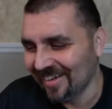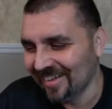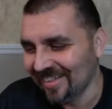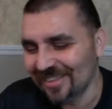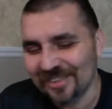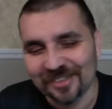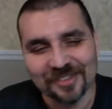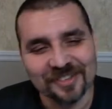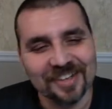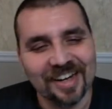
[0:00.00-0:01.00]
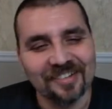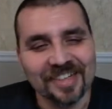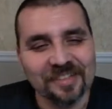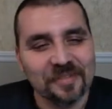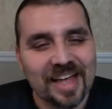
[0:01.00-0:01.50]
So I would
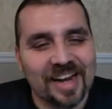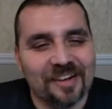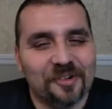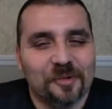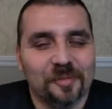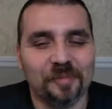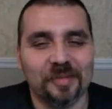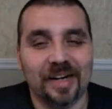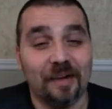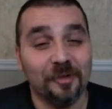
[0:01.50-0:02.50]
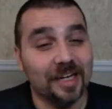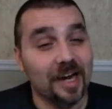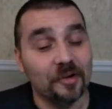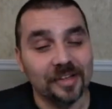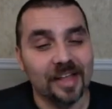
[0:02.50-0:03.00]
leave that at home, but I would
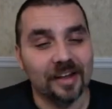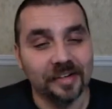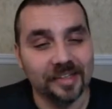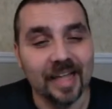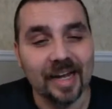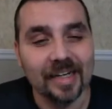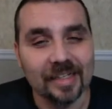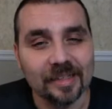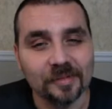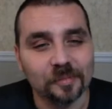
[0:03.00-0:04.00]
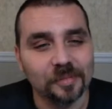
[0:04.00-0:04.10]
carry that on a daily.